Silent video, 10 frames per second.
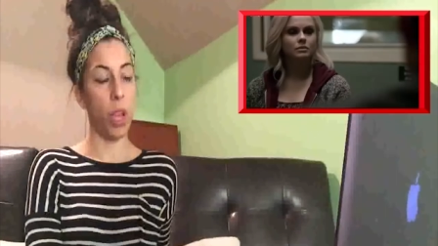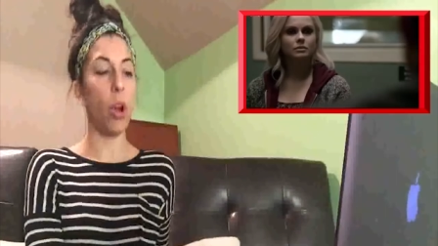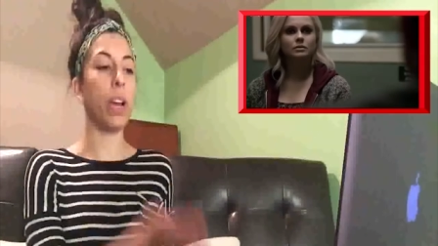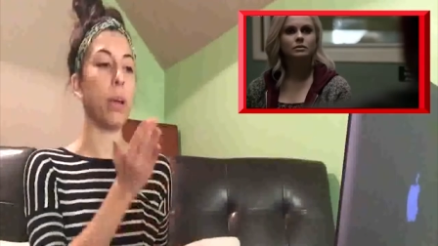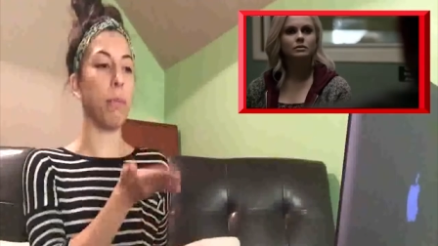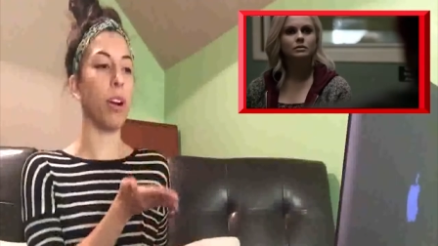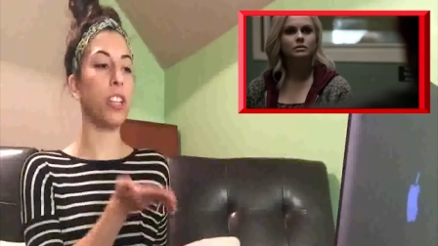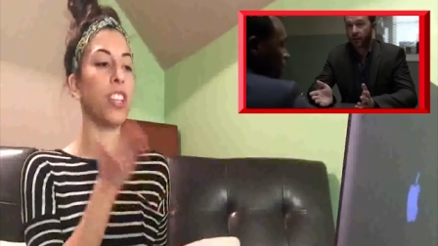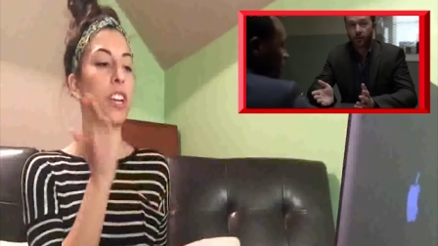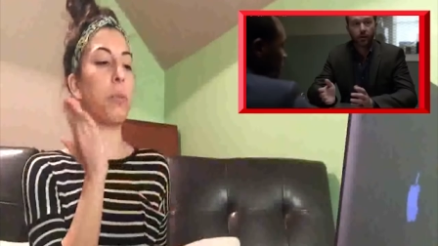Okay, Mark
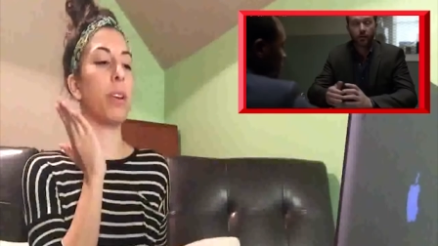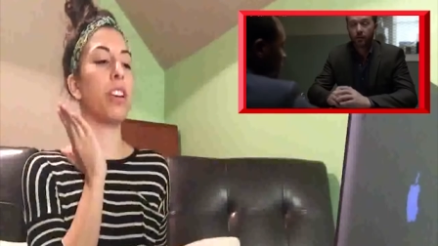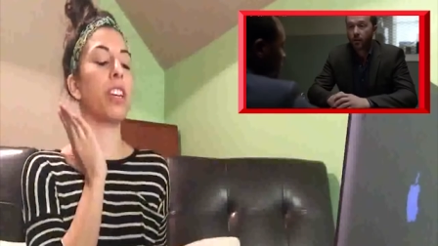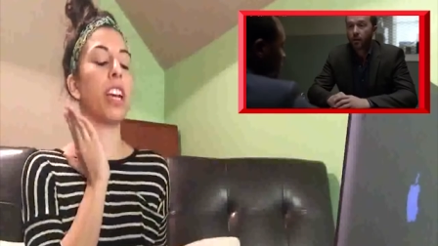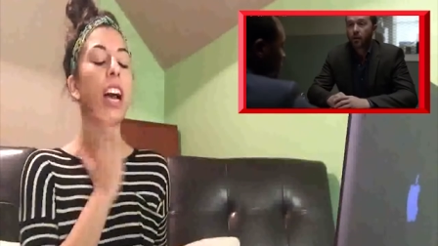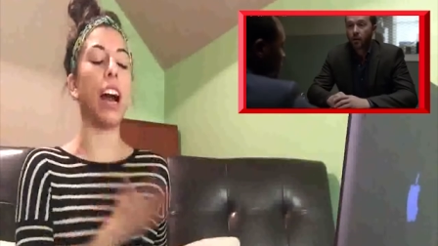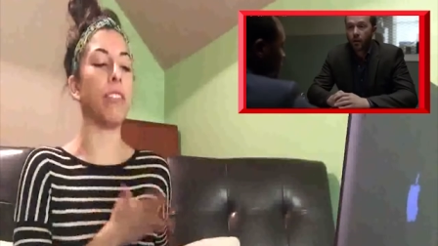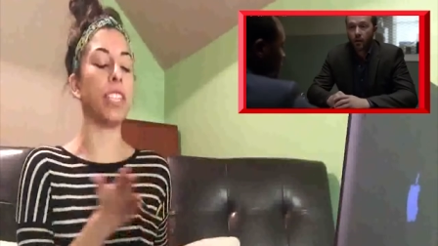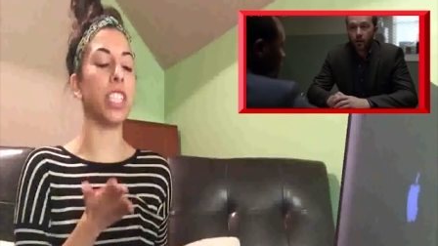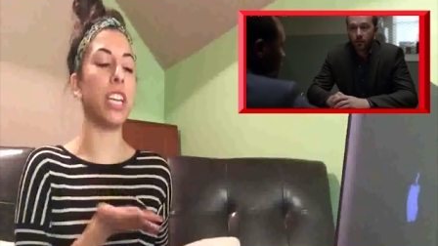Zuckerberg
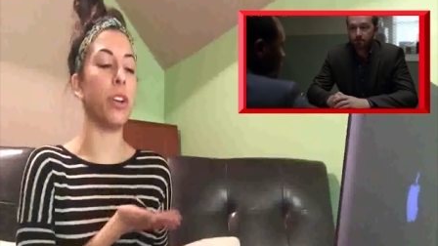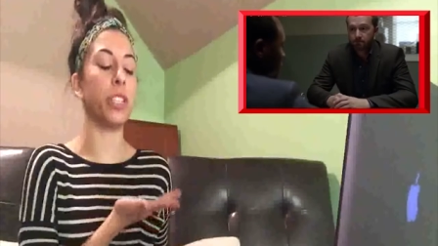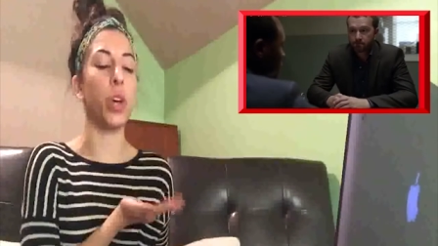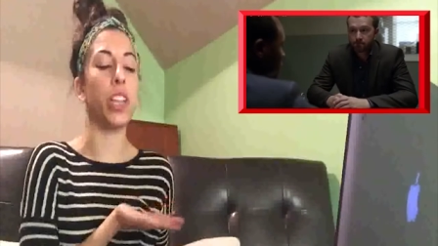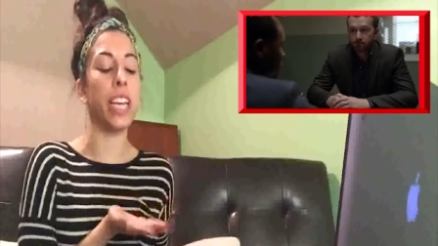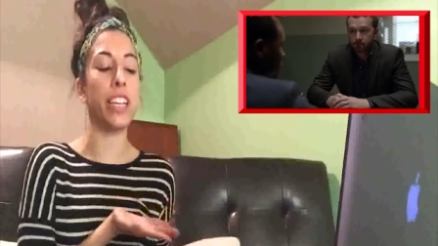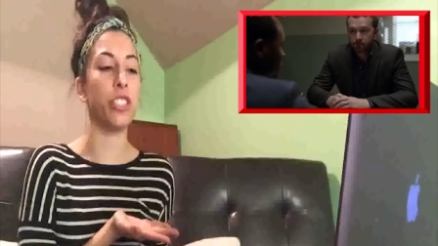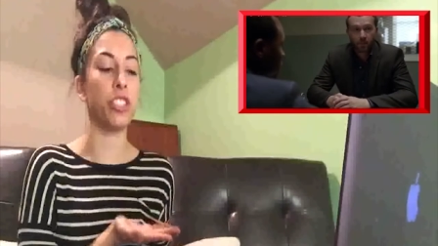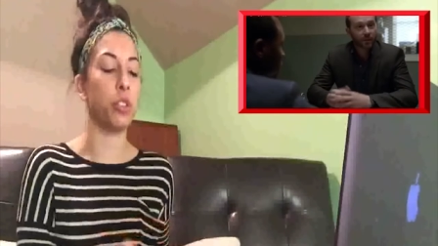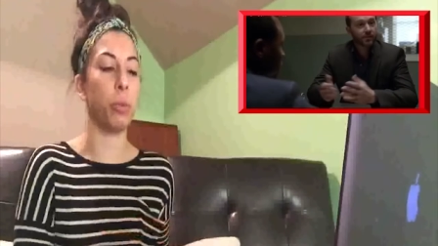obviously knows all the
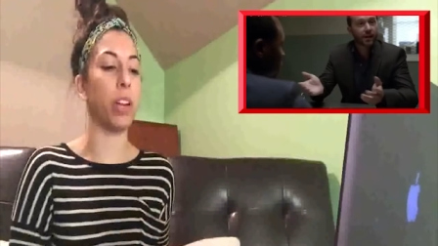answers, so